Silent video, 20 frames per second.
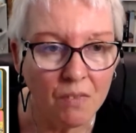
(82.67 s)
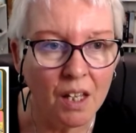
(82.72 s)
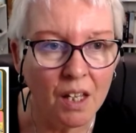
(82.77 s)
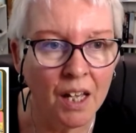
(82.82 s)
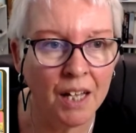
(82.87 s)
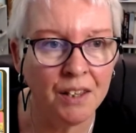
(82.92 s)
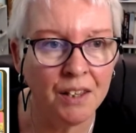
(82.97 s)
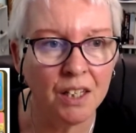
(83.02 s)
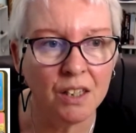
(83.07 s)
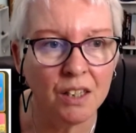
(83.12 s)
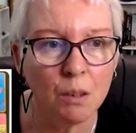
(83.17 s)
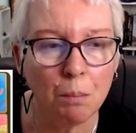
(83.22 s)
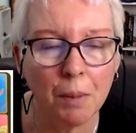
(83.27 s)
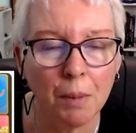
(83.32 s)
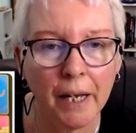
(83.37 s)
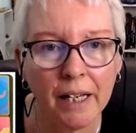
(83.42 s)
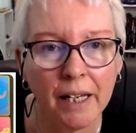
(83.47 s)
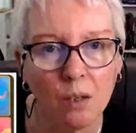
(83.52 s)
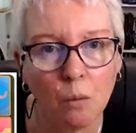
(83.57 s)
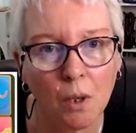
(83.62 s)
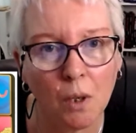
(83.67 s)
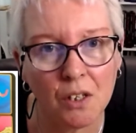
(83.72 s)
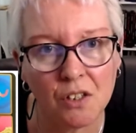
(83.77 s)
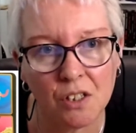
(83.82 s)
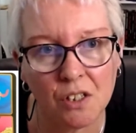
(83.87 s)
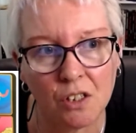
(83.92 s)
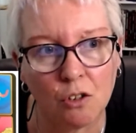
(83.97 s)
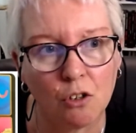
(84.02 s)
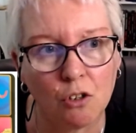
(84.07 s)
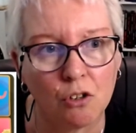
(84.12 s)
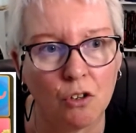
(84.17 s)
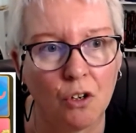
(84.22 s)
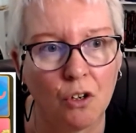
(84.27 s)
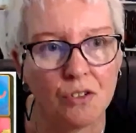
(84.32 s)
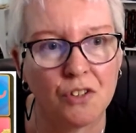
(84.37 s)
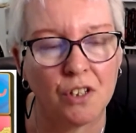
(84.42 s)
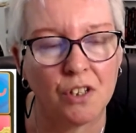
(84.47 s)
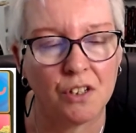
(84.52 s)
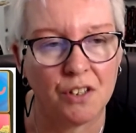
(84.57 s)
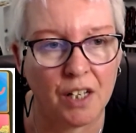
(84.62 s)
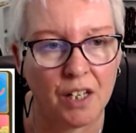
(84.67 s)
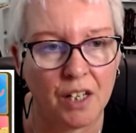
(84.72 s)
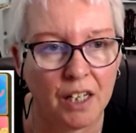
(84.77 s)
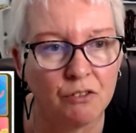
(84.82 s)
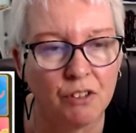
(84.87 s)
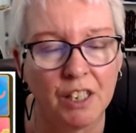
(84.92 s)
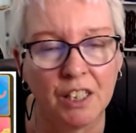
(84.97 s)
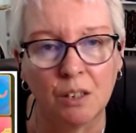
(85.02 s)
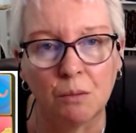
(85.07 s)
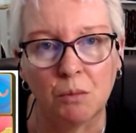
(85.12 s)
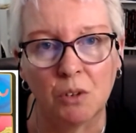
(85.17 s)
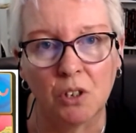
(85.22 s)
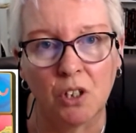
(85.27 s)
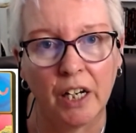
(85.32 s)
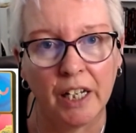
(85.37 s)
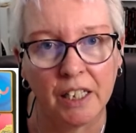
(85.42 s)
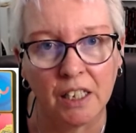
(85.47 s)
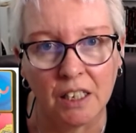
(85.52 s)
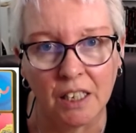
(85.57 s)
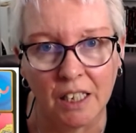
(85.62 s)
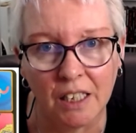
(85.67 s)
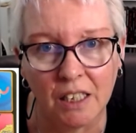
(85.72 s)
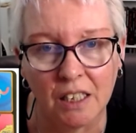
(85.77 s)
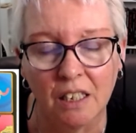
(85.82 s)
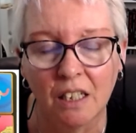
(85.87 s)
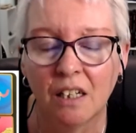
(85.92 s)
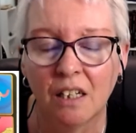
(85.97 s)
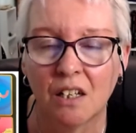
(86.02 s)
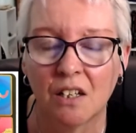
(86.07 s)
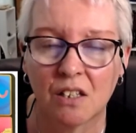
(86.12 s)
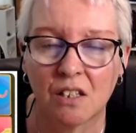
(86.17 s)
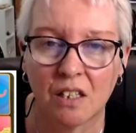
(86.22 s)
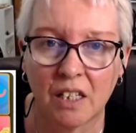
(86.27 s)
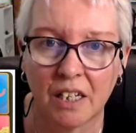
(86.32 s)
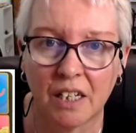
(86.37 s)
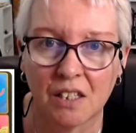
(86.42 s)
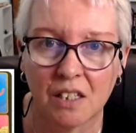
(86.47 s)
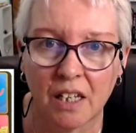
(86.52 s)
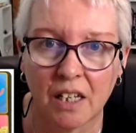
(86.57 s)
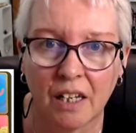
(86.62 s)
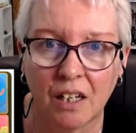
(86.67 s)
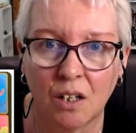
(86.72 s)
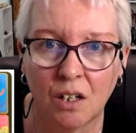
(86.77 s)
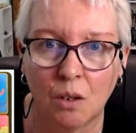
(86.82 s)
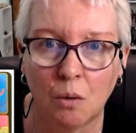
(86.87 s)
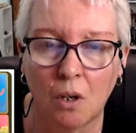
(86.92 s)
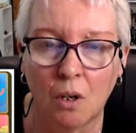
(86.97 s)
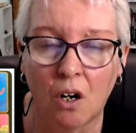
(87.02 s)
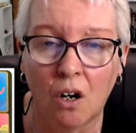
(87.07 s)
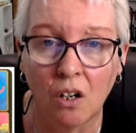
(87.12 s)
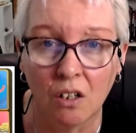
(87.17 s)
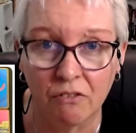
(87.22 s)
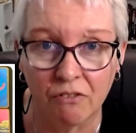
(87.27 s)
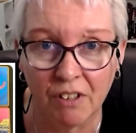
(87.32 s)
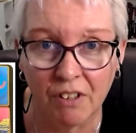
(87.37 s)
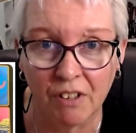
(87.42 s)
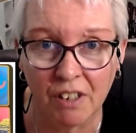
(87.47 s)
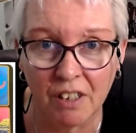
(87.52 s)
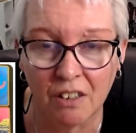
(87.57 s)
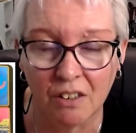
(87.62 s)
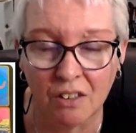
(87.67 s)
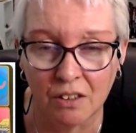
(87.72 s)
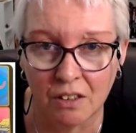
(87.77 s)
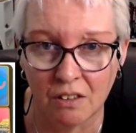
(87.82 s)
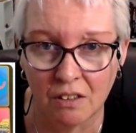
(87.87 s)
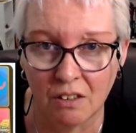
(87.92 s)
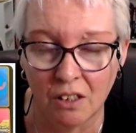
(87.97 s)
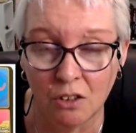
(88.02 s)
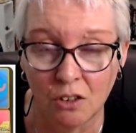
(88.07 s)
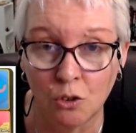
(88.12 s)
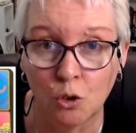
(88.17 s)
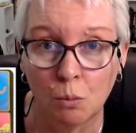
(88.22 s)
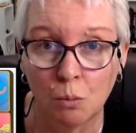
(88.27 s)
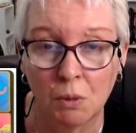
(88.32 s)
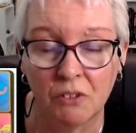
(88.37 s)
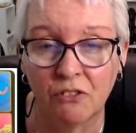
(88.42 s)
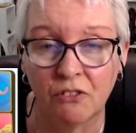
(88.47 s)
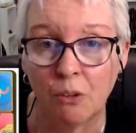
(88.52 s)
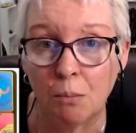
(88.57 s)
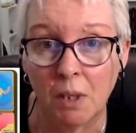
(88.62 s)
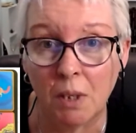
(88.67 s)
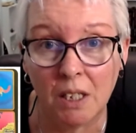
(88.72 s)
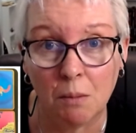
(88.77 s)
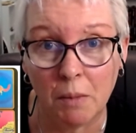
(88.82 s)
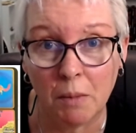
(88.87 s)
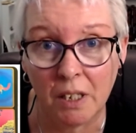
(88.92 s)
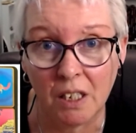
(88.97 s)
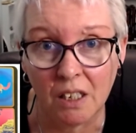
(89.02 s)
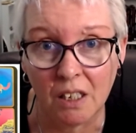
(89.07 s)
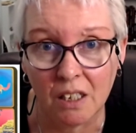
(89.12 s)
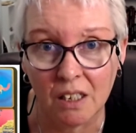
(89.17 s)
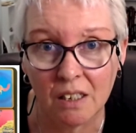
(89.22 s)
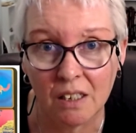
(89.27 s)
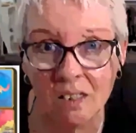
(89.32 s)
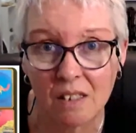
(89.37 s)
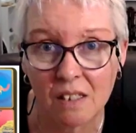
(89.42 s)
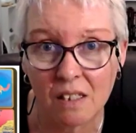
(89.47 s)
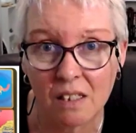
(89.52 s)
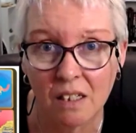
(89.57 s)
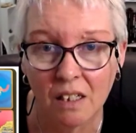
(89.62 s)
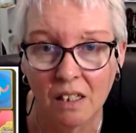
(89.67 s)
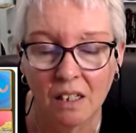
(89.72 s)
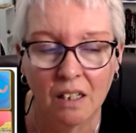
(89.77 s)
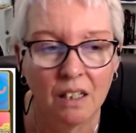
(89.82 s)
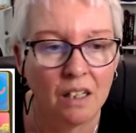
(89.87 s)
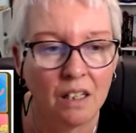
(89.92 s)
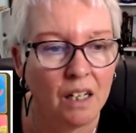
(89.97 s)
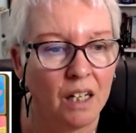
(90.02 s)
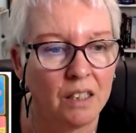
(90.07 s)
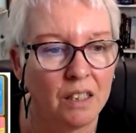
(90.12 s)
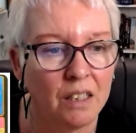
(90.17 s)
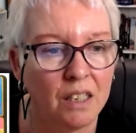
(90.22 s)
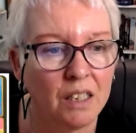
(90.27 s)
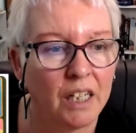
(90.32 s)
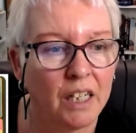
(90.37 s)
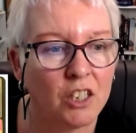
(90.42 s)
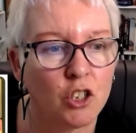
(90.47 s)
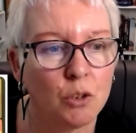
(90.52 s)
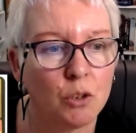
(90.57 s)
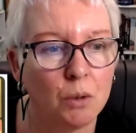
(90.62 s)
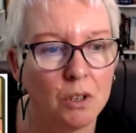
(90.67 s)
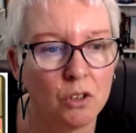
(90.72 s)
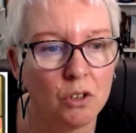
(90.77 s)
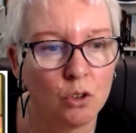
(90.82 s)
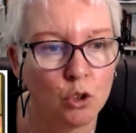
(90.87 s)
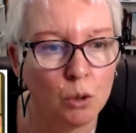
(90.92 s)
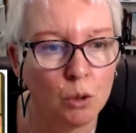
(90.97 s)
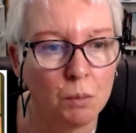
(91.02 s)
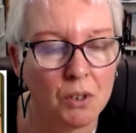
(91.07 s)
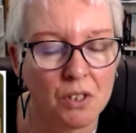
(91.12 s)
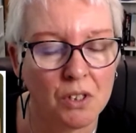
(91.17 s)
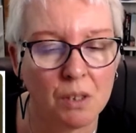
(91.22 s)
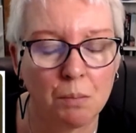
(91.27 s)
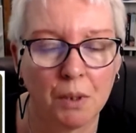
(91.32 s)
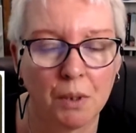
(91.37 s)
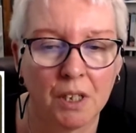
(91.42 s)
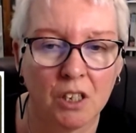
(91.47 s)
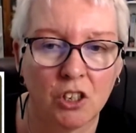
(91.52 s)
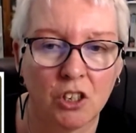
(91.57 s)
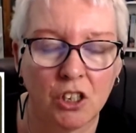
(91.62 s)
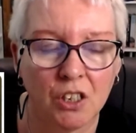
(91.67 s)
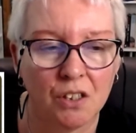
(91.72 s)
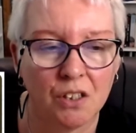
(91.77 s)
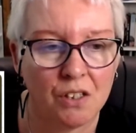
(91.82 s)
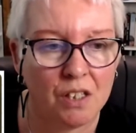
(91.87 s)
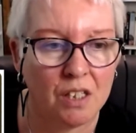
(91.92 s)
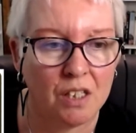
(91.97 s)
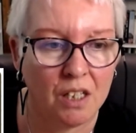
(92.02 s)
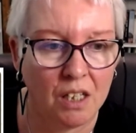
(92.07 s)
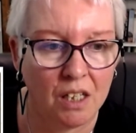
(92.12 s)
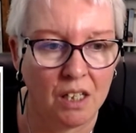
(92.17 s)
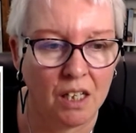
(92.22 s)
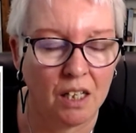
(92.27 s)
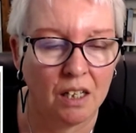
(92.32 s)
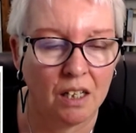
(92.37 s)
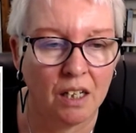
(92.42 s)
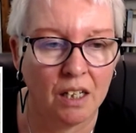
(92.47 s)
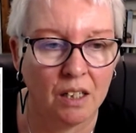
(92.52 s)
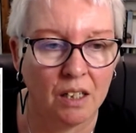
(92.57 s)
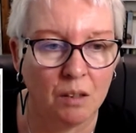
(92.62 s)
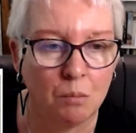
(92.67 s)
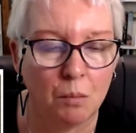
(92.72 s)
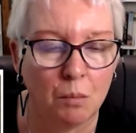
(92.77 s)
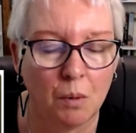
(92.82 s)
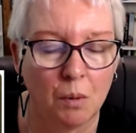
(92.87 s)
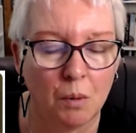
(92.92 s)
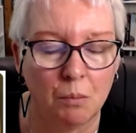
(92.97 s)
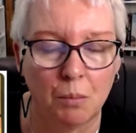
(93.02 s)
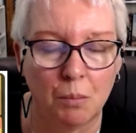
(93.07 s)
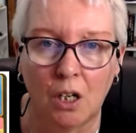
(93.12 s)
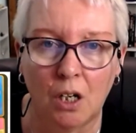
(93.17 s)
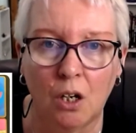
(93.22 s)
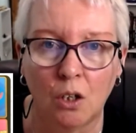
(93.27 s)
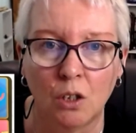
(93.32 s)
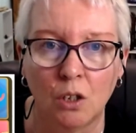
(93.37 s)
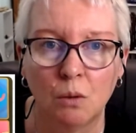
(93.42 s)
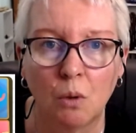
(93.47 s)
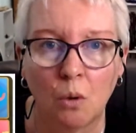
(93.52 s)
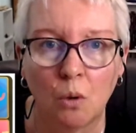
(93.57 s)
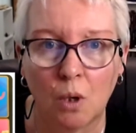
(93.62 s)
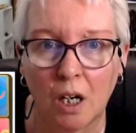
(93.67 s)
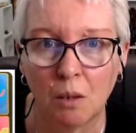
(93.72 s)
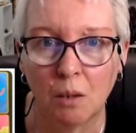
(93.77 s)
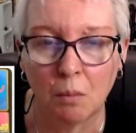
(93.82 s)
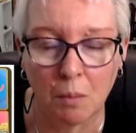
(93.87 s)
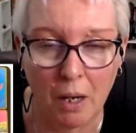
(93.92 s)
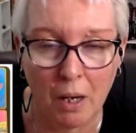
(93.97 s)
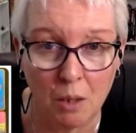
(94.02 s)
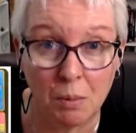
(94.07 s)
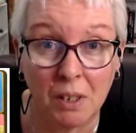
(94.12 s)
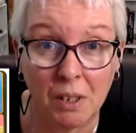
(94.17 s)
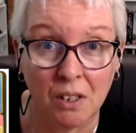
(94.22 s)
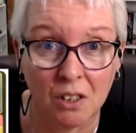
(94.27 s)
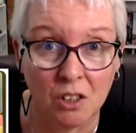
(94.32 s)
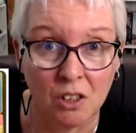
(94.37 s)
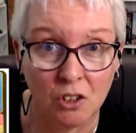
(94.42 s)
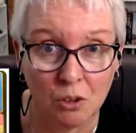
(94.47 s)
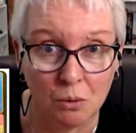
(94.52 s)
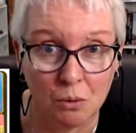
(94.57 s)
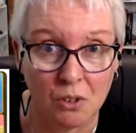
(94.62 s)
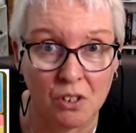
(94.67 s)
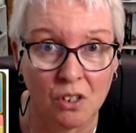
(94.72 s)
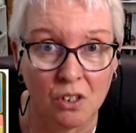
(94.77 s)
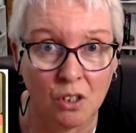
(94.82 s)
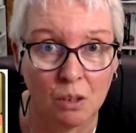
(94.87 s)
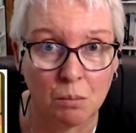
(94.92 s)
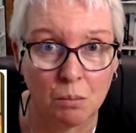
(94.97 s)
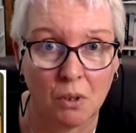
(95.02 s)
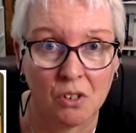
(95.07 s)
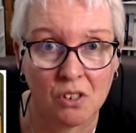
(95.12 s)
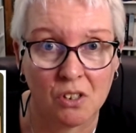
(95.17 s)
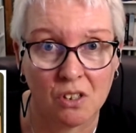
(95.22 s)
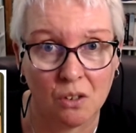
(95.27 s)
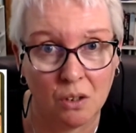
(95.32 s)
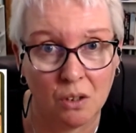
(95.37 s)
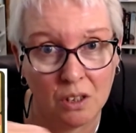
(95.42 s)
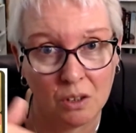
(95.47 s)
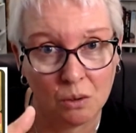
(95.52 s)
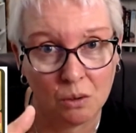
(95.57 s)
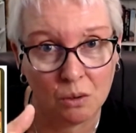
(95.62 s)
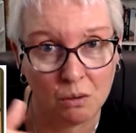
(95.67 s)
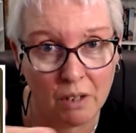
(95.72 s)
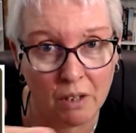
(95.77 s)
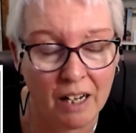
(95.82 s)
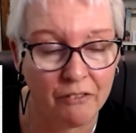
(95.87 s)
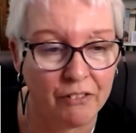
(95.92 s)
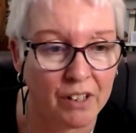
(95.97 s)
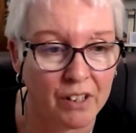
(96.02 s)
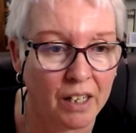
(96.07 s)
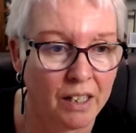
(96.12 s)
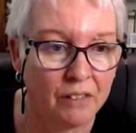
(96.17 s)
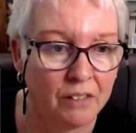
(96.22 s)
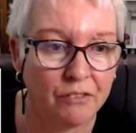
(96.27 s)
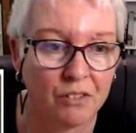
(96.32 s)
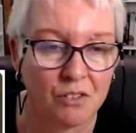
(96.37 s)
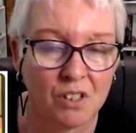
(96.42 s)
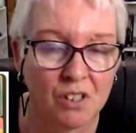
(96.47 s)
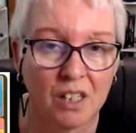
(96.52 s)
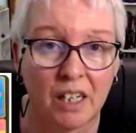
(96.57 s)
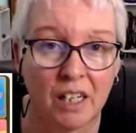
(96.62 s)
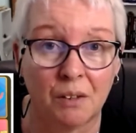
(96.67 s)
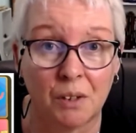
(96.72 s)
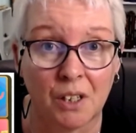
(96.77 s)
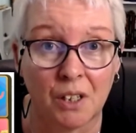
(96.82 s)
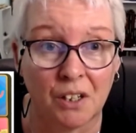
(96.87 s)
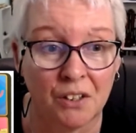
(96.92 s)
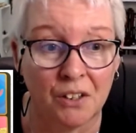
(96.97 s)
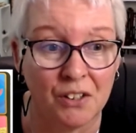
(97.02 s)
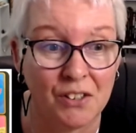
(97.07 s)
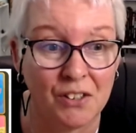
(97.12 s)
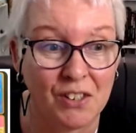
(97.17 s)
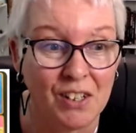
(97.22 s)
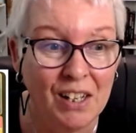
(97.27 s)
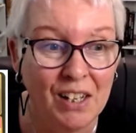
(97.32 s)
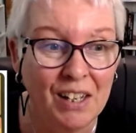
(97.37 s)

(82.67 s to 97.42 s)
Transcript: And then the black ones that are crossed is how you read them diagonally. So that's how I read the Lenormand for many, many years. And then the actual Lenormand spread, as you can see below, or I'm hoping I can do it side by side or half and half. I'll see how it goes.